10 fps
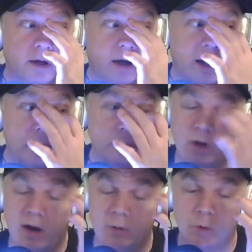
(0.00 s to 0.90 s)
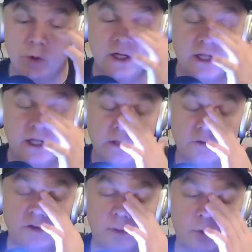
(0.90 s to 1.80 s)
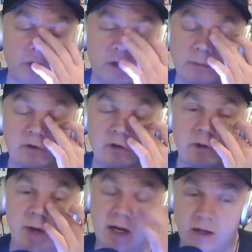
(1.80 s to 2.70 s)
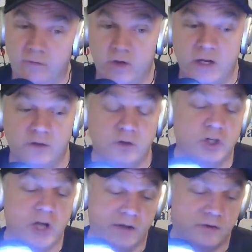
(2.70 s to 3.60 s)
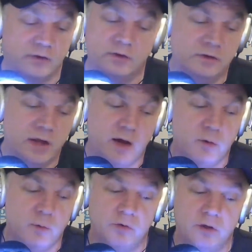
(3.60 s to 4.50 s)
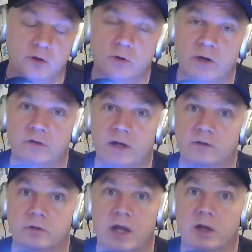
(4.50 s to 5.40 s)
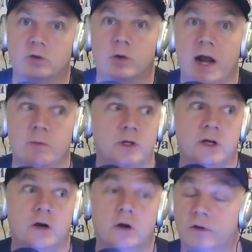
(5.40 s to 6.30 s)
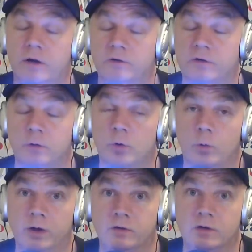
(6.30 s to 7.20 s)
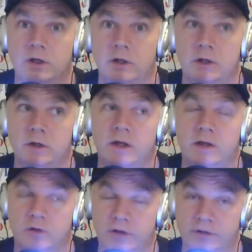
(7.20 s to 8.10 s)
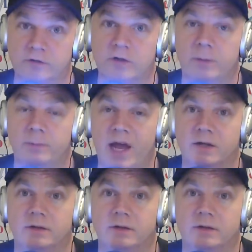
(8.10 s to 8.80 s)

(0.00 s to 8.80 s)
I am not rooting against him when it comes to the debate. If he gets a chance to sit down with Neil deGrasse Tyson, hey, great. I wouldn't care, honestly, who it was, as long as it's not Matt.